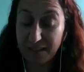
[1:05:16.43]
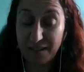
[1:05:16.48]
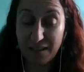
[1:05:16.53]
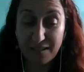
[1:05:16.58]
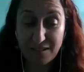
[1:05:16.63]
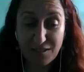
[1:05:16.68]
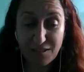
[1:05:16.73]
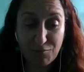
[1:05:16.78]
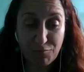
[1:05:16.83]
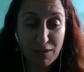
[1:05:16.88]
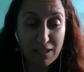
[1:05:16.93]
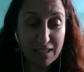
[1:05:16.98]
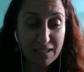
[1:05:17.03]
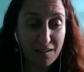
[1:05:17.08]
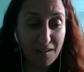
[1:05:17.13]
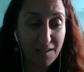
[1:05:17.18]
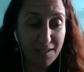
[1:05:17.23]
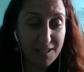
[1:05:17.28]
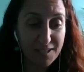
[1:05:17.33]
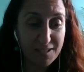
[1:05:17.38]
it's really
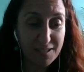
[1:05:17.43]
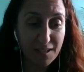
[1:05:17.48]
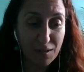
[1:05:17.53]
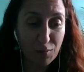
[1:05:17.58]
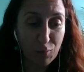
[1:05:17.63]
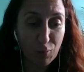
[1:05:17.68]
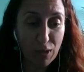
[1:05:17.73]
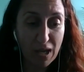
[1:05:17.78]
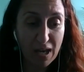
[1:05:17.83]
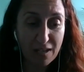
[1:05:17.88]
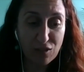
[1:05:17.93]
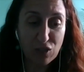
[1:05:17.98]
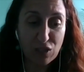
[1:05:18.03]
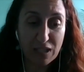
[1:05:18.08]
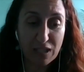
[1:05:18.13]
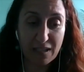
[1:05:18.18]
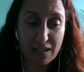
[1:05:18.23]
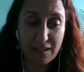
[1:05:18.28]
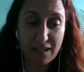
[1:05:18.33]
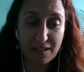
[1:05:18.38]
nice that we
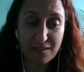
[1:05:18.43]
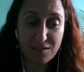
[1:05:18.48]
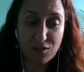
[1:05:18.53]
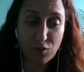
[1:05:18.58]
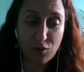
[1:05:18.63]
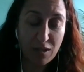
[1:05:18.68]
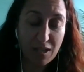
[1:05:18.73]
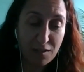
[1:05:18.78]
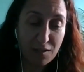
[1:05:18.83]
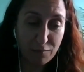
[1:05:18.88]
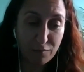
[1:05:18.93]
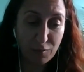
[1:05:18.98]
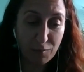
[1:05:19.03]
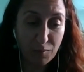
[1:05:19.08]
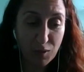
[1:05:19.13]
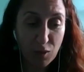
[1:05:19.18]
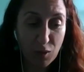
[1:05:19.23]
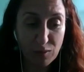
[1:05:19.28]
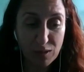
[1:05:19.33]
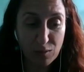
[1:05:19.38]
actually get to hear
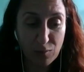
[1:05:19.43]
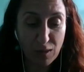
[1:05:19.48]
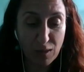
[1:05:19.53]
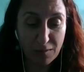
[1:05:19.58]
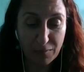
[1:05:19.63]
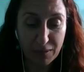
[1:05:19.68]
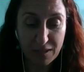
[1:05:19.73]
from you as well,